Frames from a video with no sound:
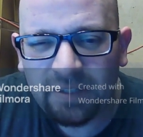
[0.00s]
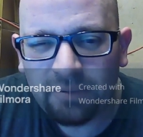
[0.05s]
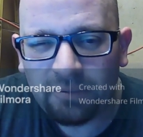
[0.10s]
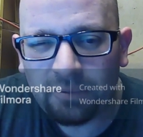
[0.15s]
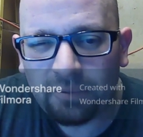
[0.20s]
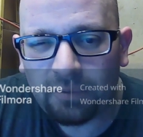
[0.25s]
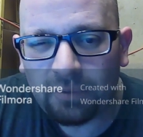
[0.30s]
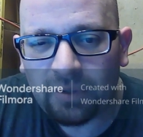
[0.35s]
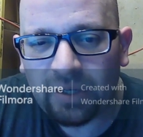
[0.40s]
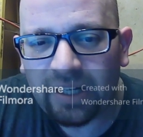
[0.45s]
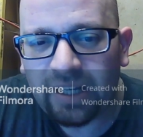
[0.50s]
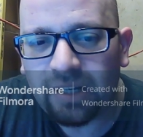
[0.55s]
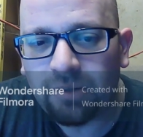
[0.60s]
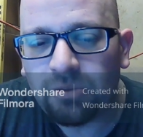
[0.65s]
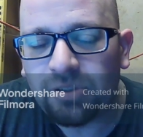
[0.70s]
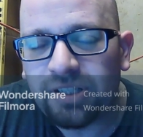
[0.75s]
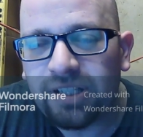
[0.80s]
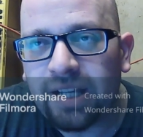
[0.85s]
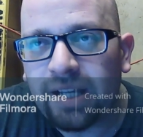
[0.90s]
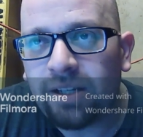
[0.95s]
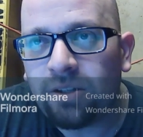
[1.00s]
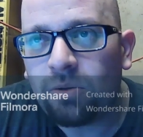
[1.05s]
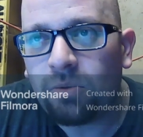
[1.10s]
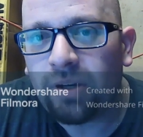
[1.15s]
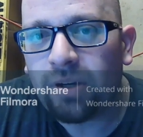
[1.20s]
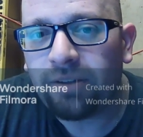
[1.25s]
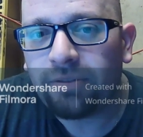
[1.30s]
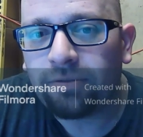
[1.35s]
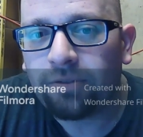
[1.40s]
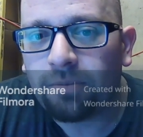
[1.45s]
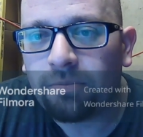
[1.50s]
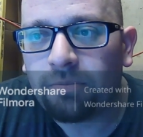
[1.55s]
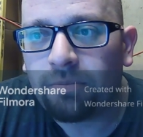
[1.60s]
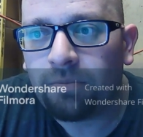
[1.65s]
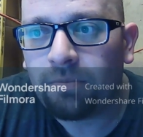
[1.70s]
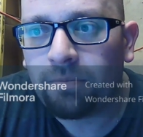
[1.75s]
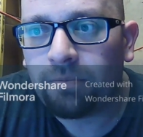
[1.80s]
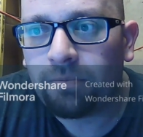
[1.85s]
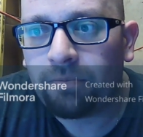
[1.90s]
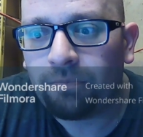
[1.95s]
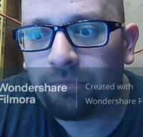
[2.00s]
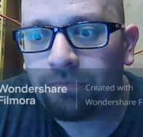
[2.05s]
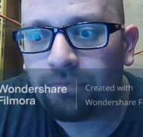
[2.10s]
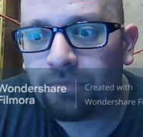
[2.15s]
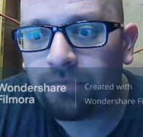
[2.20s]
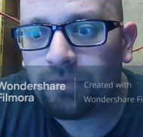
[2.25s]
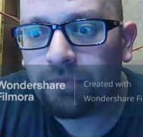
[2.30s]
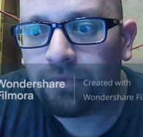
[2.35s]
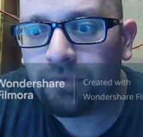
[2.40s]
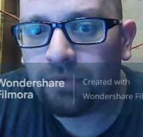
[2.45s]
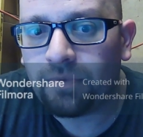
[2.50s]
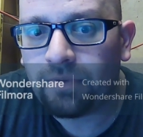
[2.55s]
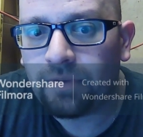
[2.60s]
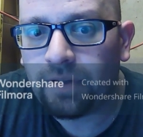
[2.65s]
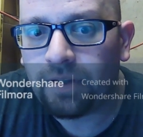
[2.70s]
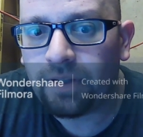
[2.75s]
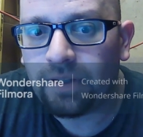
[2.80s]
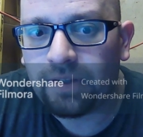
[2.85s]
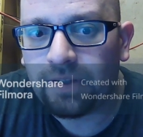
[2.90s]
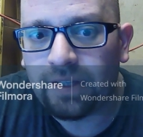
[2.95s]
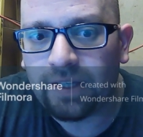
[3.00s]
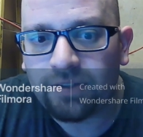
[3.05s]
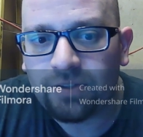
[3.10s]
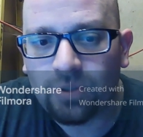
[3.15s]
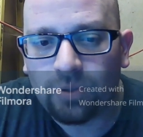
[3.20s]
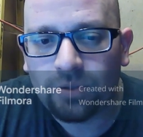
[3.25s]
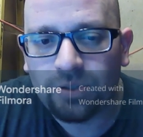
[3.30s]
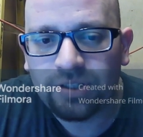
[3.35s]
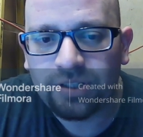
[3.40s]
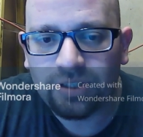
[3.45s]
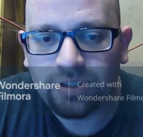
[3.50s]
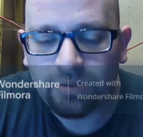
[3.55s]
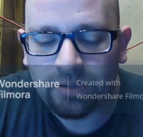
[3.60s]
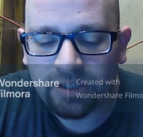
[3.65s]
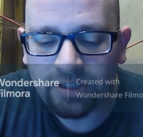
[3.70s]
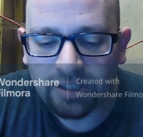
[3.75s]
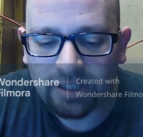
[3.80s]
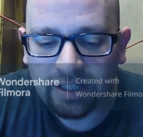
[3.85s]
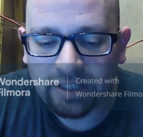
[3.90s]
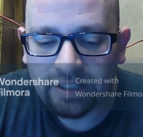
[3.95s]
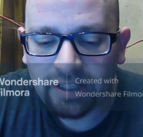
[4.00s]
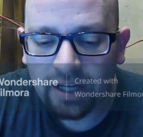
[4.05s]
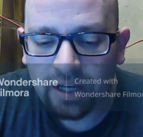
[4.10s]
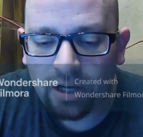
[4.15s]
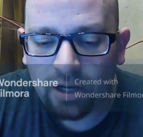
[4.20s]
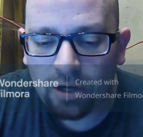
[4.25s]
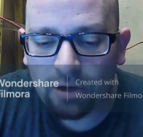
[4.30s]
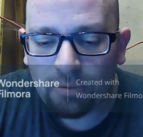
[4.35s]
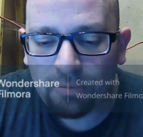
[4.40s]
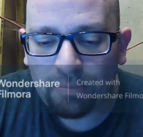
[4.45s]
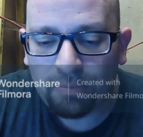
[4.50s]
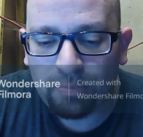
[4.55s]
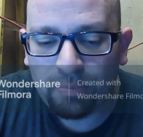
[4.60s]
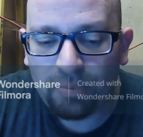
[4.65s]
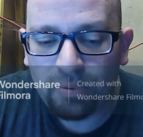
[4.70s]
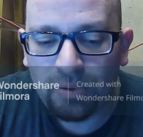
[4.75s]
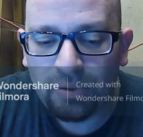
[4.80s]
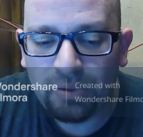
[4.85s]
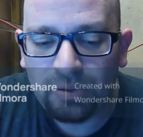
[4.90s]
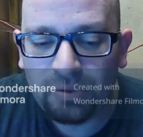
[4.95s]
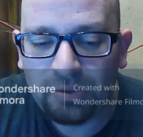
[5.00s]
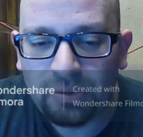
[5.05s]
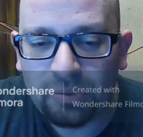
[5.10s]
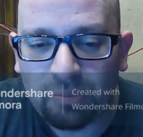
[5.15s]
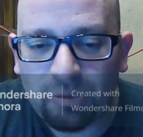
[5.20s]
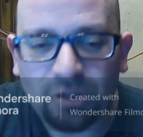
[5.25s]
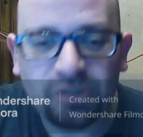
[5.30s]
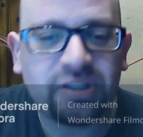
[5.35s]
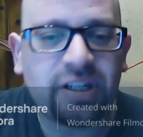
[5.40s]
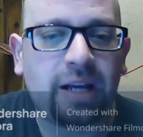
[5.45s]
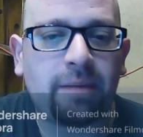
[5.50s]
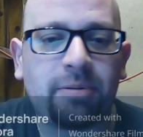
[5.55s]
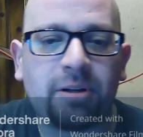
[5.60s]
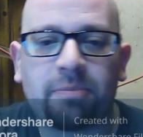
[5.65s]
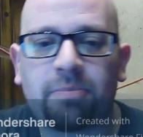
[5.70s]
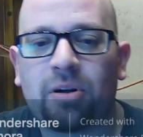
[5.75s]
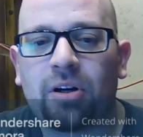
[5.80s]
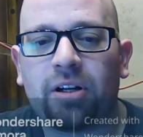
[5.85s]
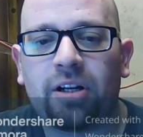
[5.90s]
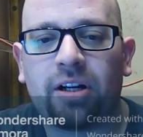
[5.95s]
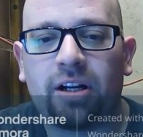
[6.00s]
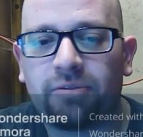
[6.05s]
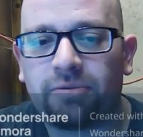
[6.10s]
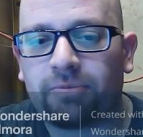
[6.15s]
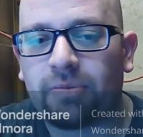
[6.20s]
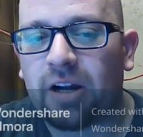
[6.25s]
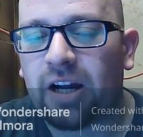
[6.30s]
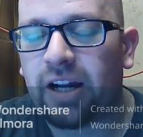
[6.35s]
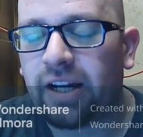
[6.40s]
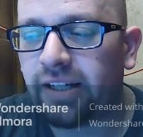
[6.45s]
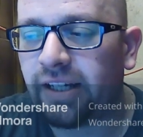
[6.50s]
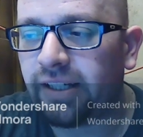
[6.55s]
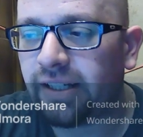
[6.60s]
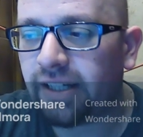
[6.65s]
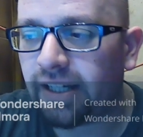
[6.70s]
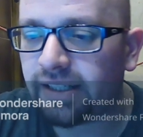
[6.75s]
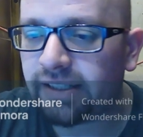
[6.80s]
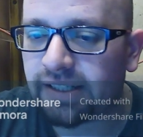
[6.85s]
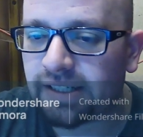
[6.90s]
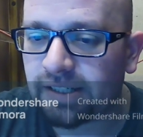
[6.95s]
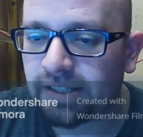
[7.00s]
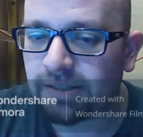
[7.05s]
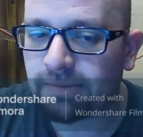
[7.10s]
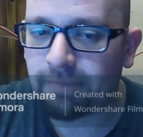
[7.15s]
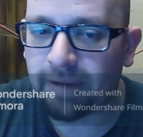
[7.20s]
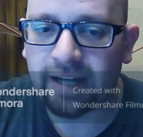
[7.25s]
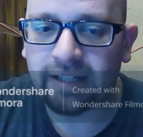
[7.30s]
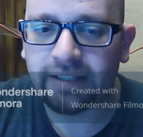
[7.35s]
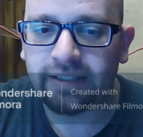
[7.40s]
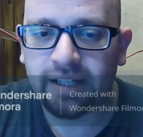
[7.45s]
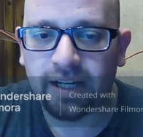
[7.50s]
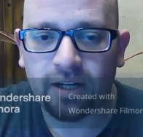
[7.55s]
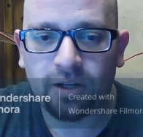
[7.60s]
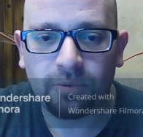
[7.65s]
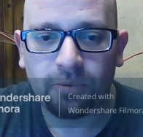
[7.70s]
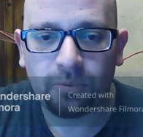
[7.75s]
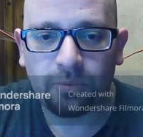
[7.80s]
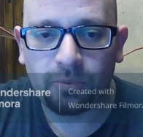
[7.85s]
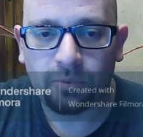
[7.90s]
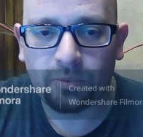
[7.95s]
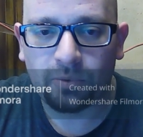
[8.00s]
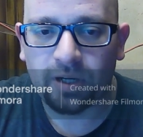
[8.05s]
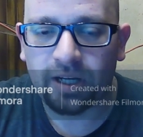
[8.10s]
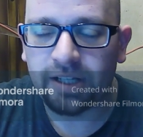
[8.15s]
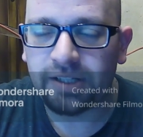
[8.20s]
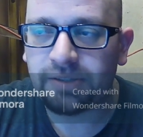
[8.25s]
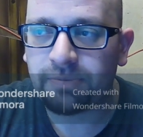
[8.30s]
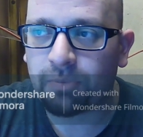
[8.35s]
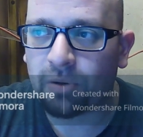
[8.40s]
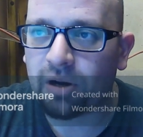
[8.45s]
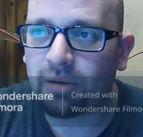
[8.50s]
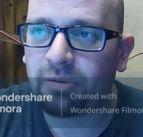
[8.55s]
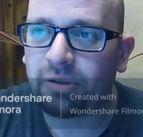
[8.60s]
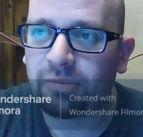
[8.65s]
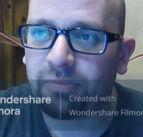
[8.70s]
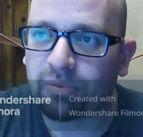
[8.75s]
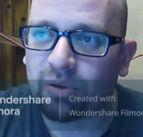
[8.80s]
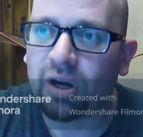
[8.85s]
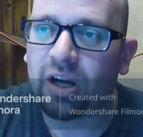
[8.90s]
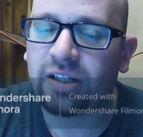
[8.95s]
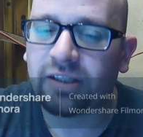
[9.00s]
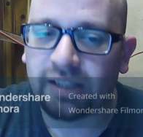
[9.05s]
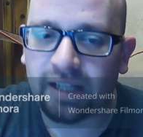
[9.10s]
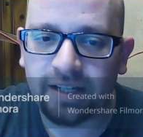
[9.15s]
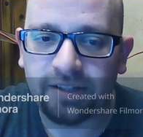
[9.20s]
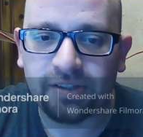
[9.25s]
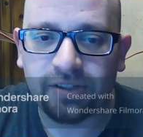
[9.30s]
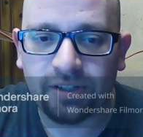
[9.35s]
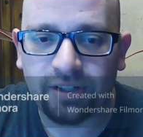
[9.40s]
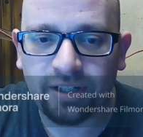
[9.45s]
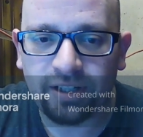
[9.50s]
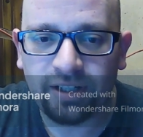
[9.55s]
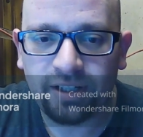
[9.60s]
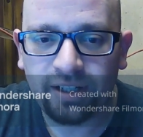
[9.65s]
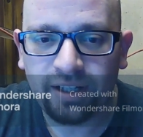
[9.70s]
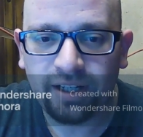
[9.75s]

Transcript: what I would take away from this whole situation, like the most epic part of Friday night SmackDown was probably Brock Lesnar,